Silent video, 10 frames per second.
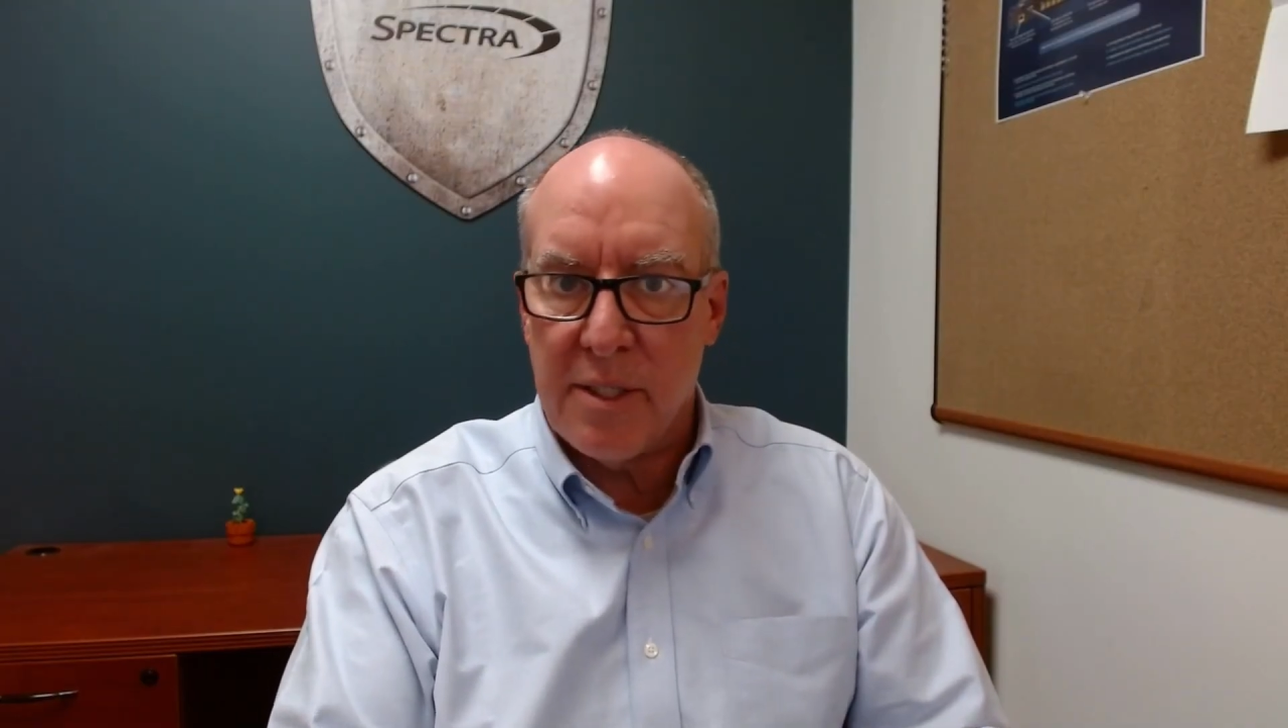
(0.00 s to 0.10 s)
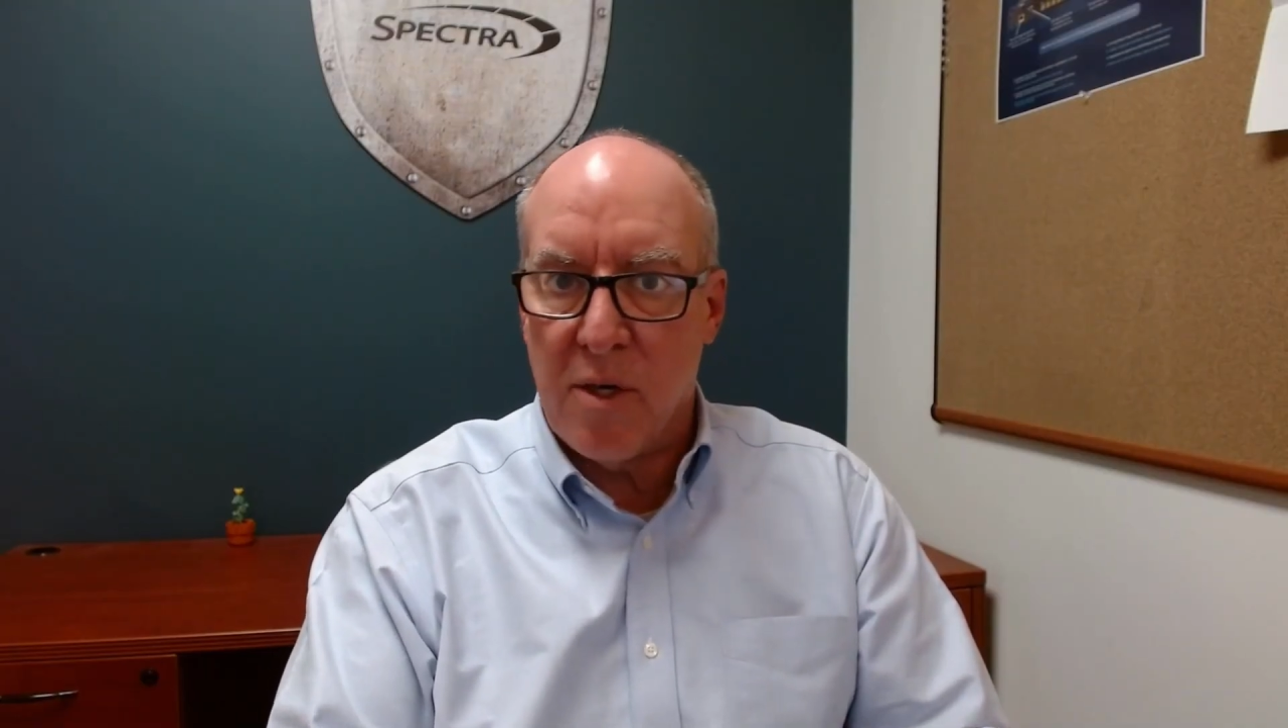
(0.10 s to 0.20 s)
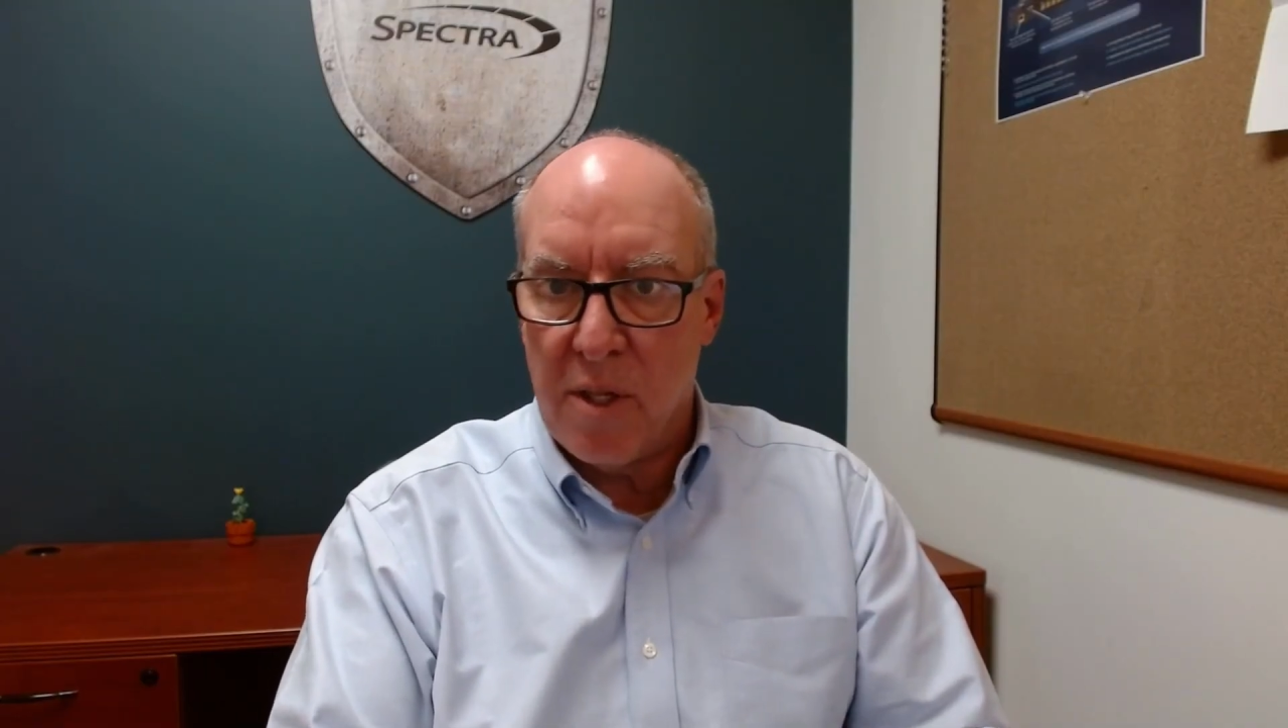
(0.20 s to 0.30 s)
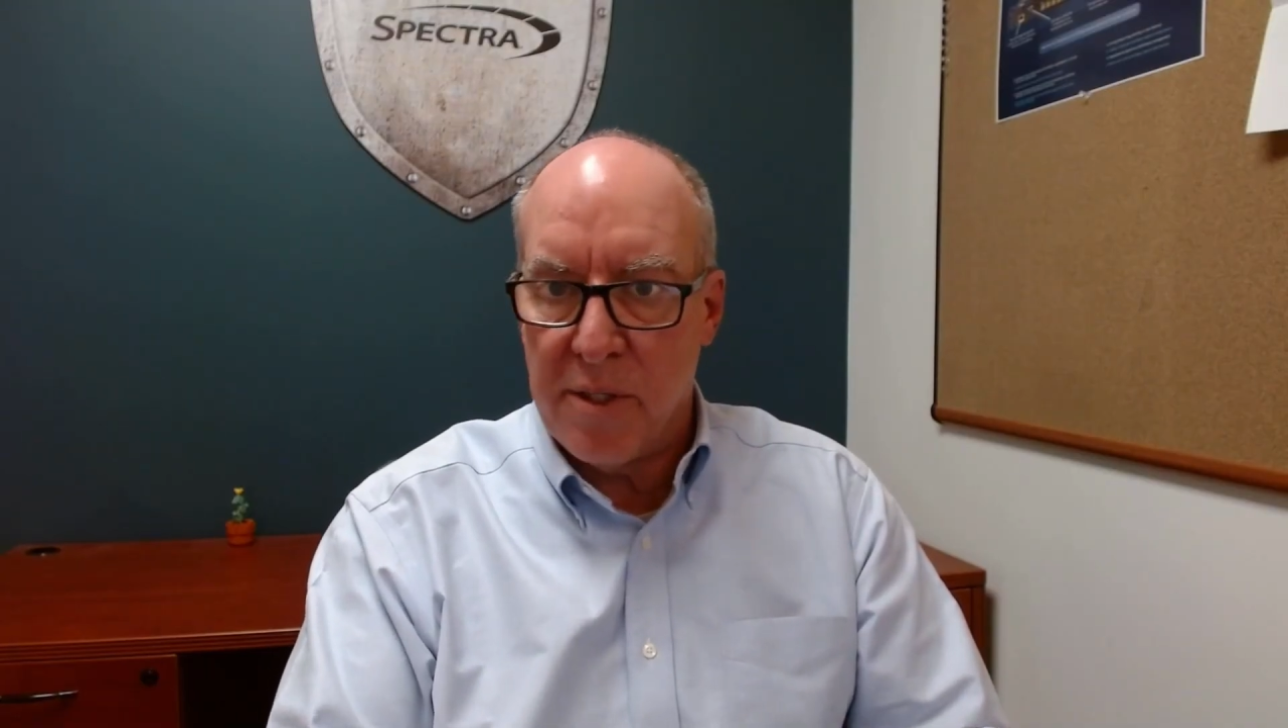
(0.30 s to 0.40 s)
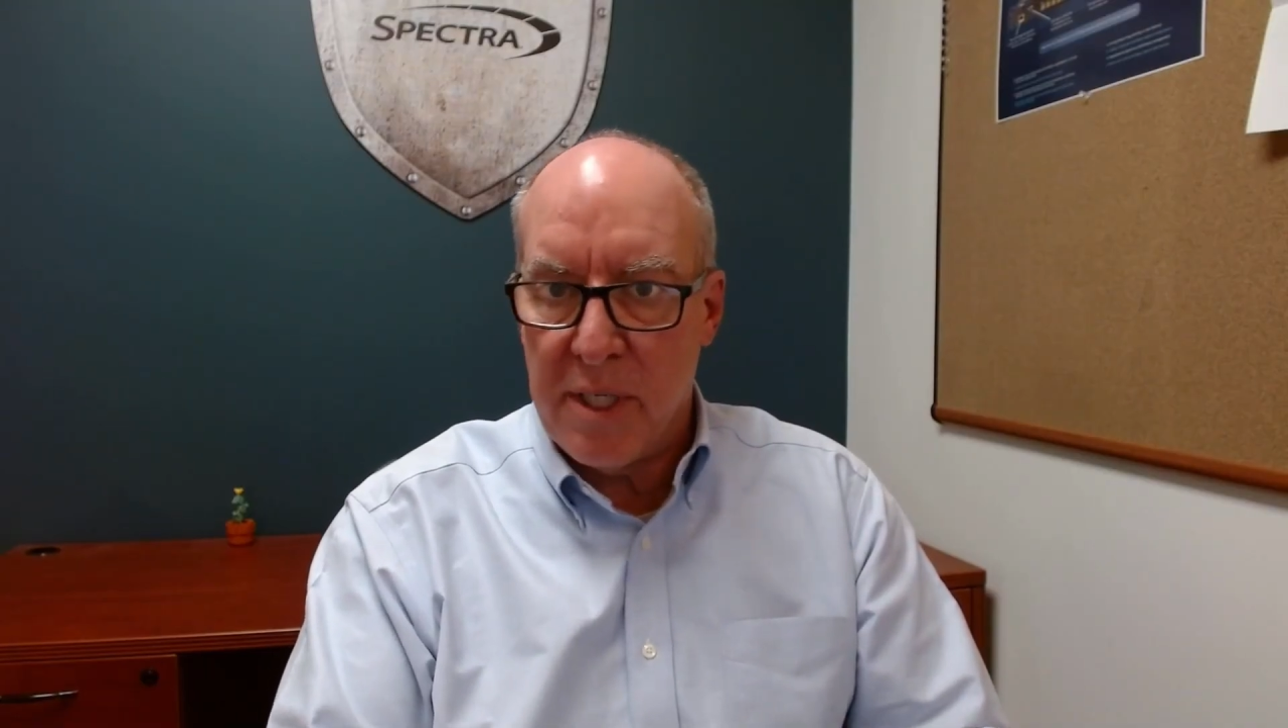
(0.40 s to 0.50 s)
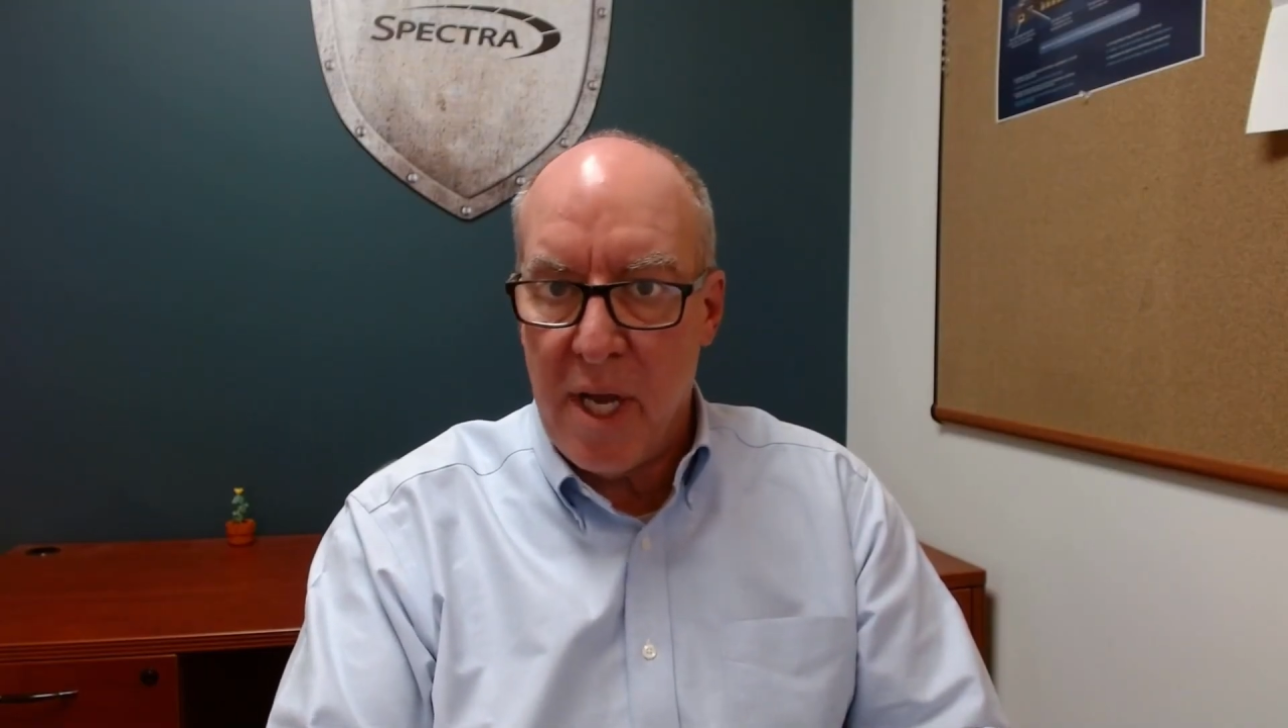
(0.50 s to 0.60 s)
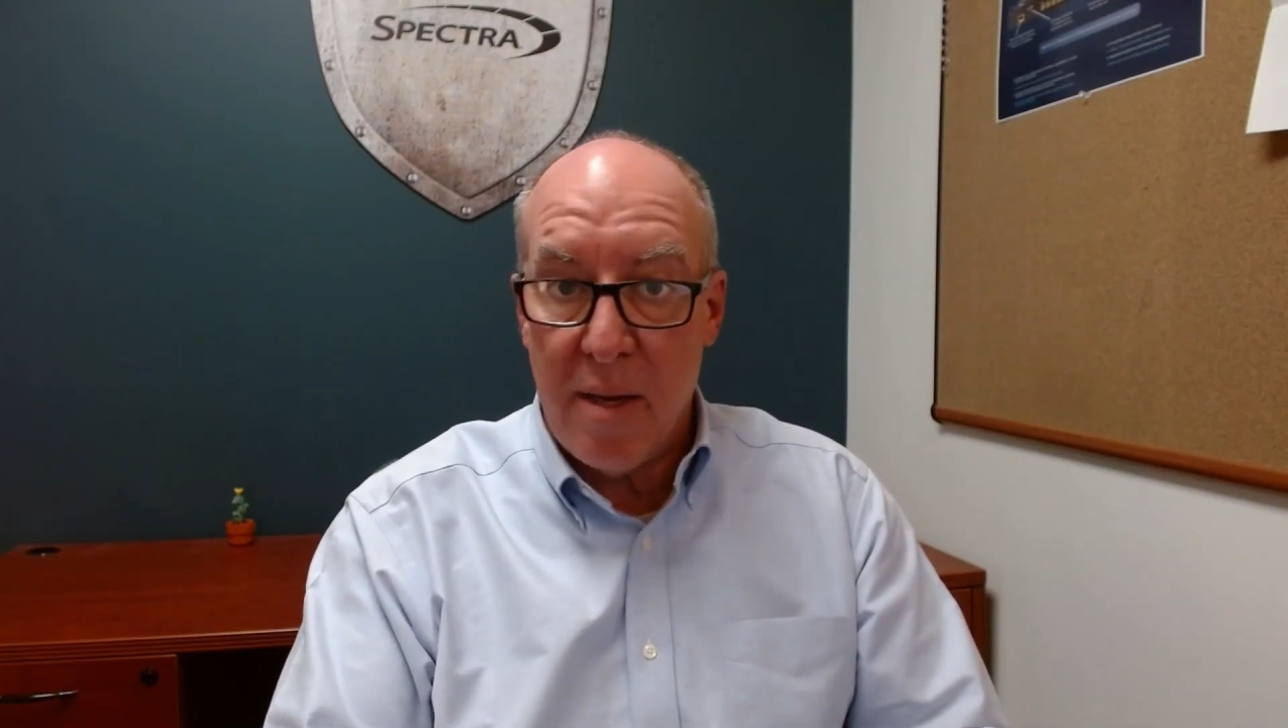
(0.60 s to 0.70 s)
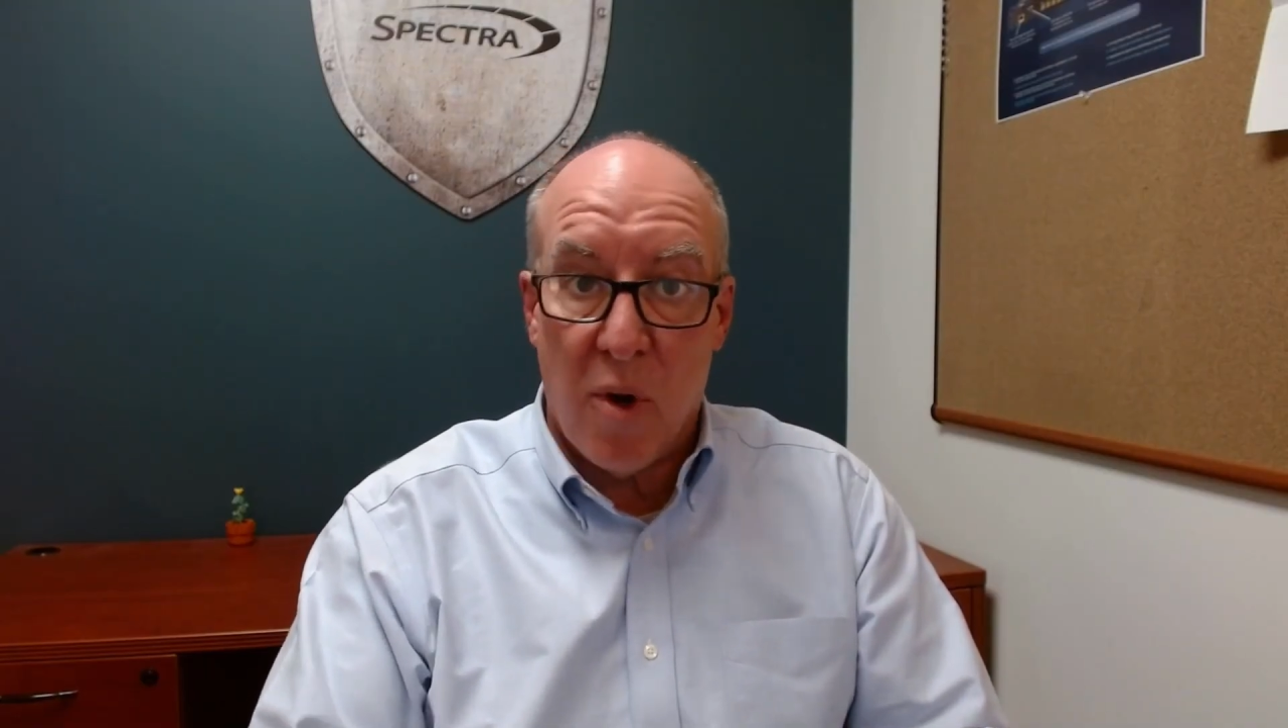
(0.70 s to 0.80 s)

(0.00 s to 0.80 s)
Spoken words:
it all the time,